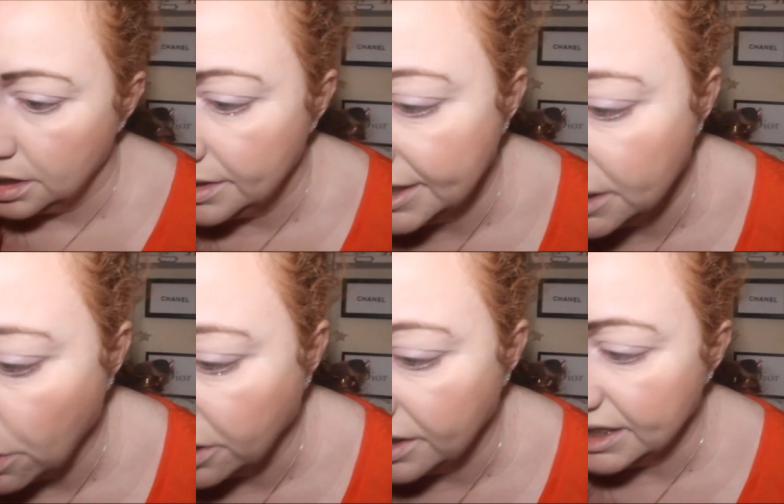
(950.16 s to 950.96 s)
this
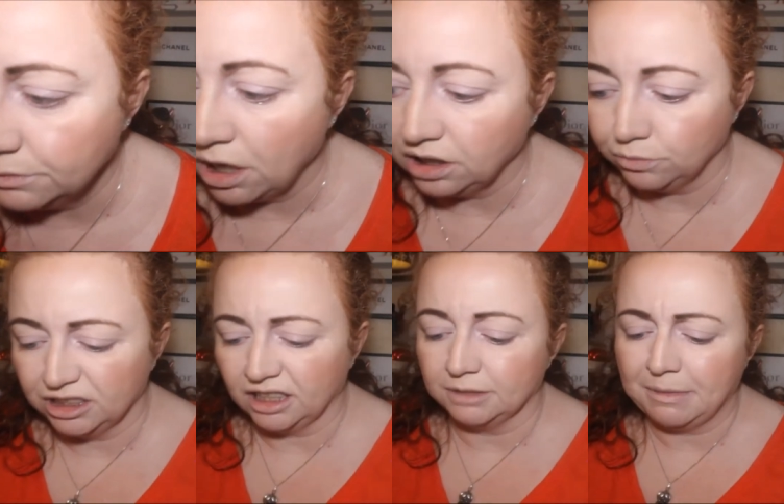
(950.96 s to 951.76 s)
one this one
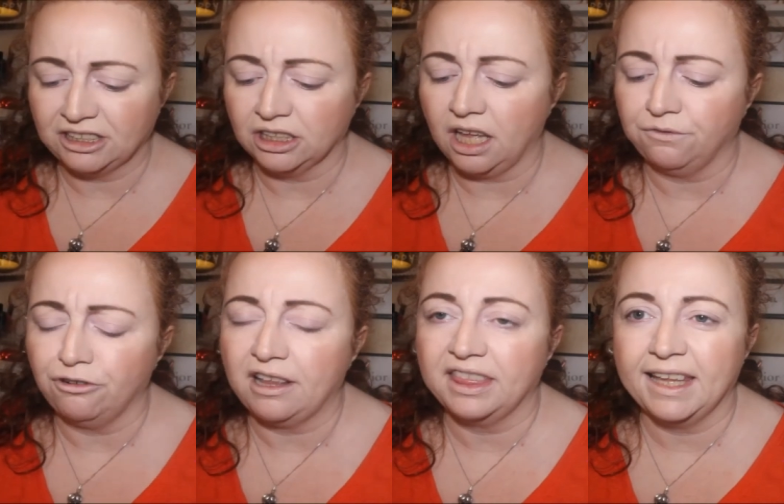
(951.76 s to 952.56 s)
was on special
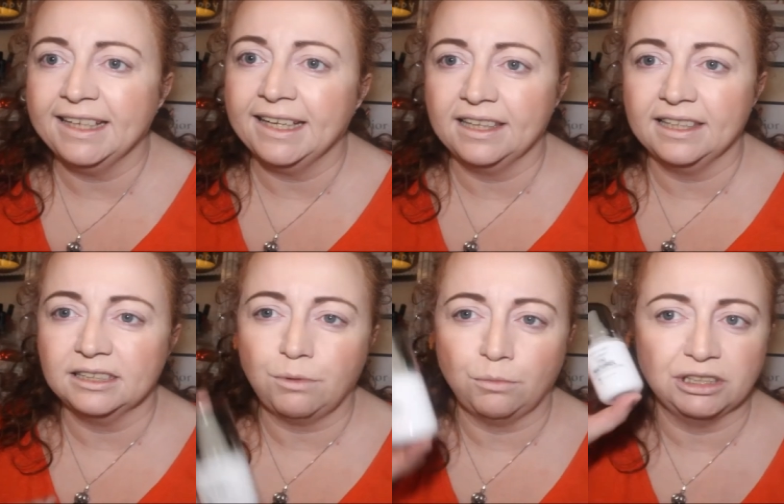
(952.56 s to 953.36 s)
offer i think
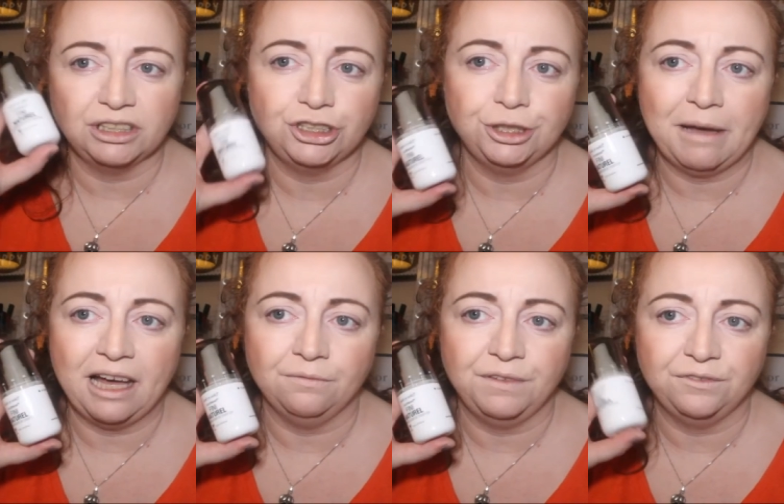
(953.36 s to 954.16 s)
this one was
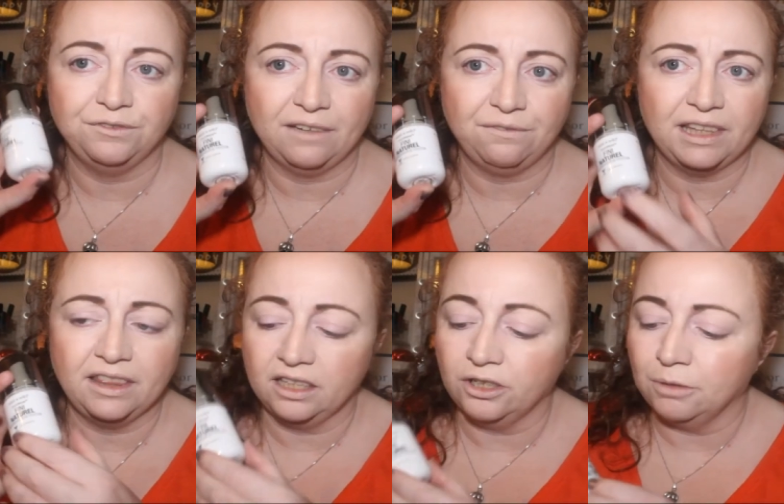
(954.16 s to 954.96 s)
£2.50 i
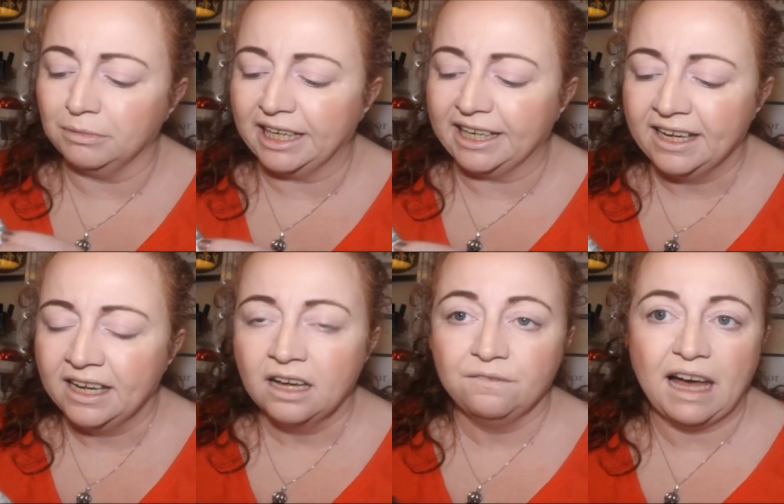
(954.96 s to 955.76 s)
think they're normally
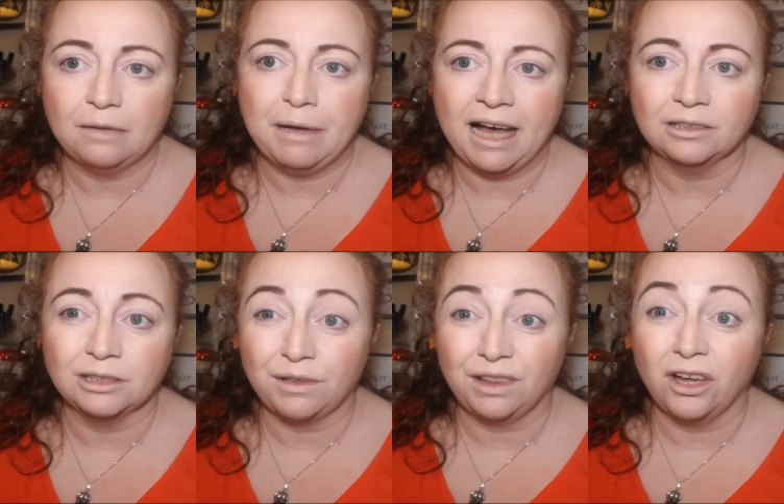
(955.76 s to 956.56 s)

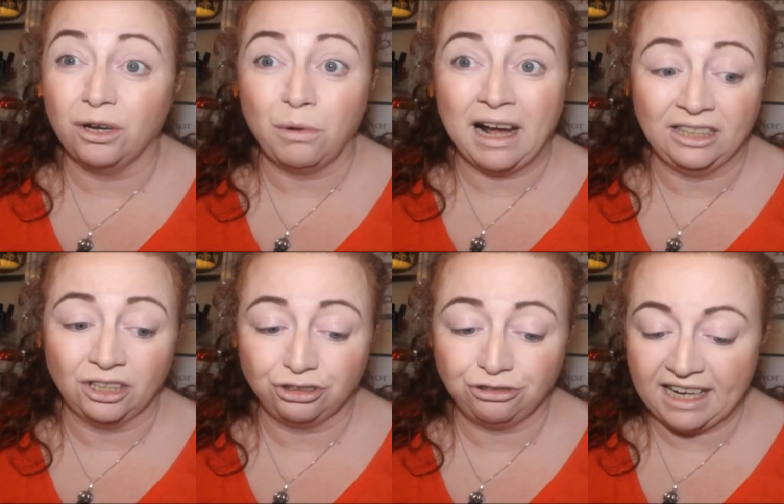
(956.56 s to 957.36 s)
£5 so i thought why
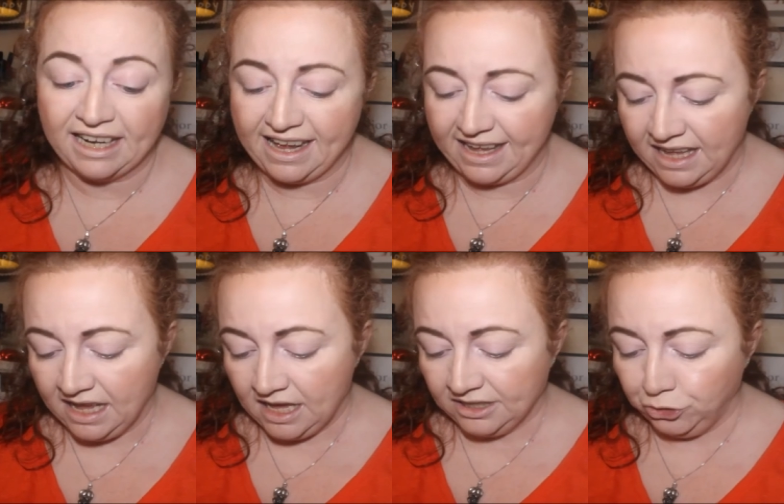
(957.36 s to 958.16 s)
not try it
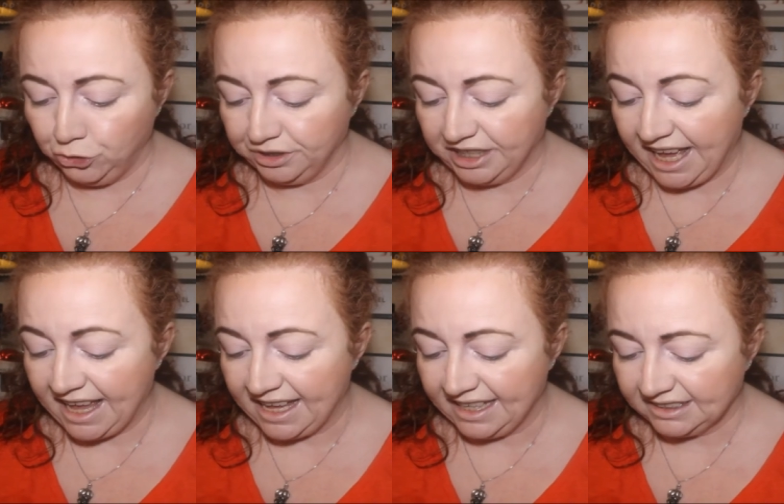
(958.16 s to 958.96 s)
you
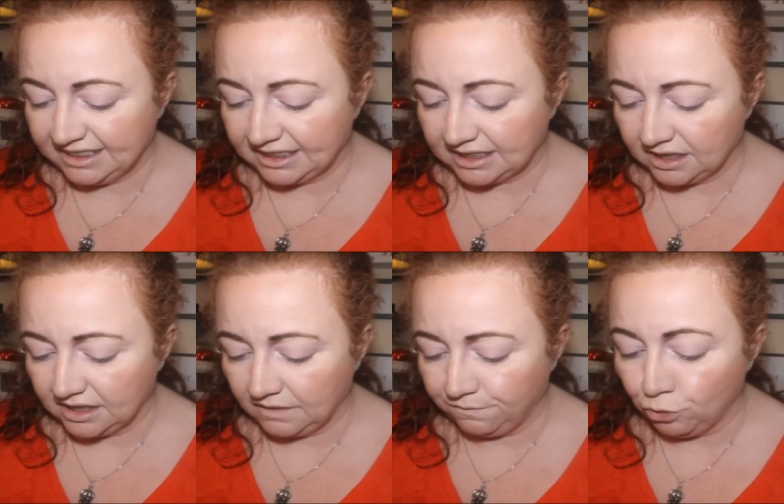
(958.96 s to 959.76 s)
get
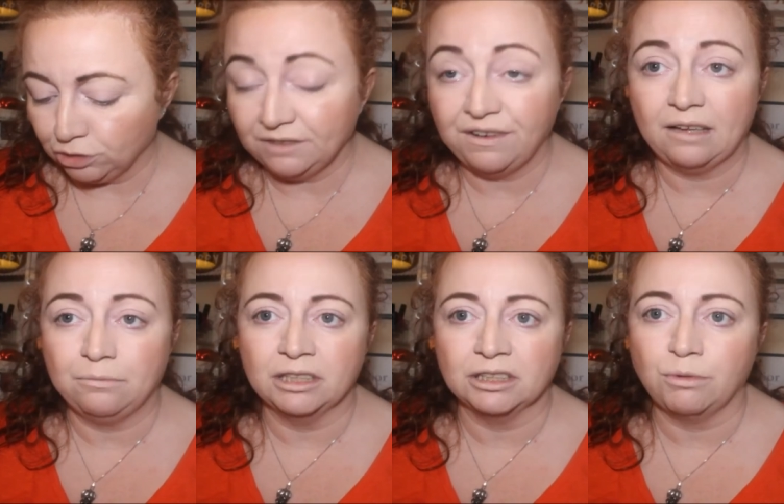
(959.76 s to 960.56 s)

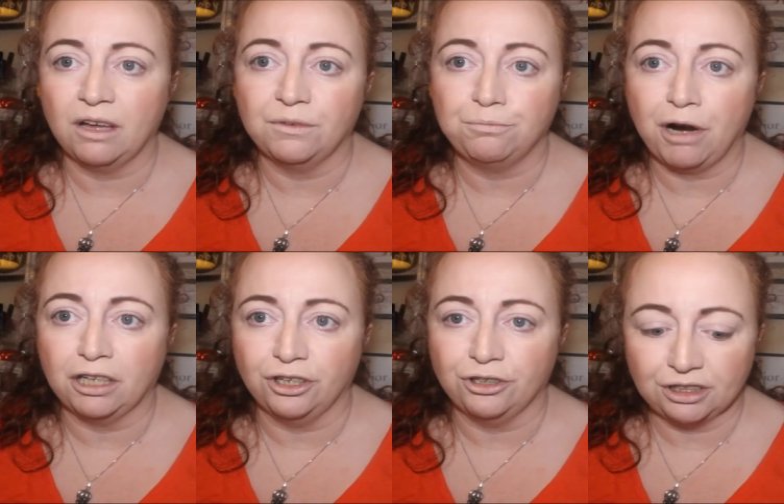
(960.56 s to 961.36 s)
45 mils worth of
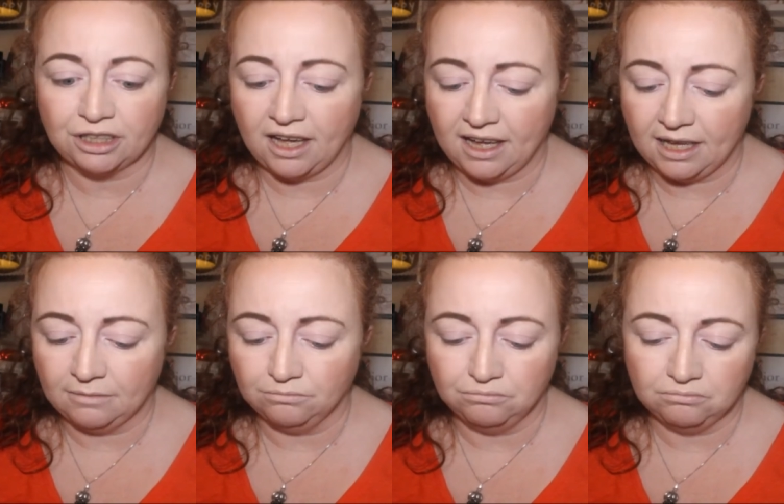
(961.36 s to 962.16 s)
product
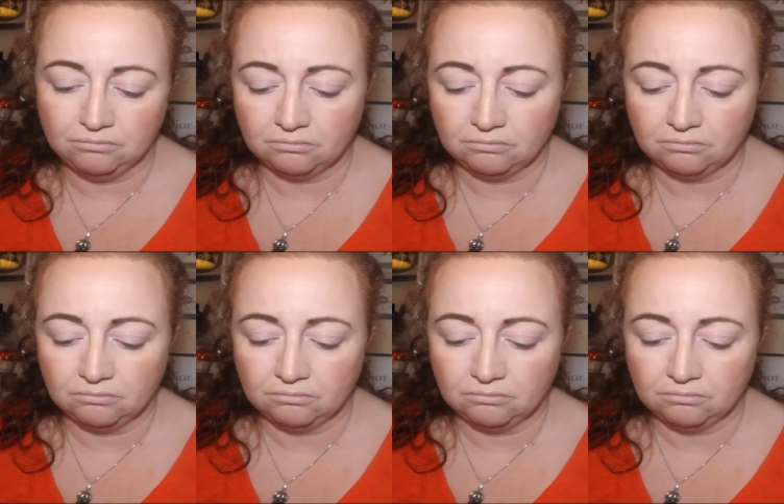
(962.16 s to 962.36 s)
um,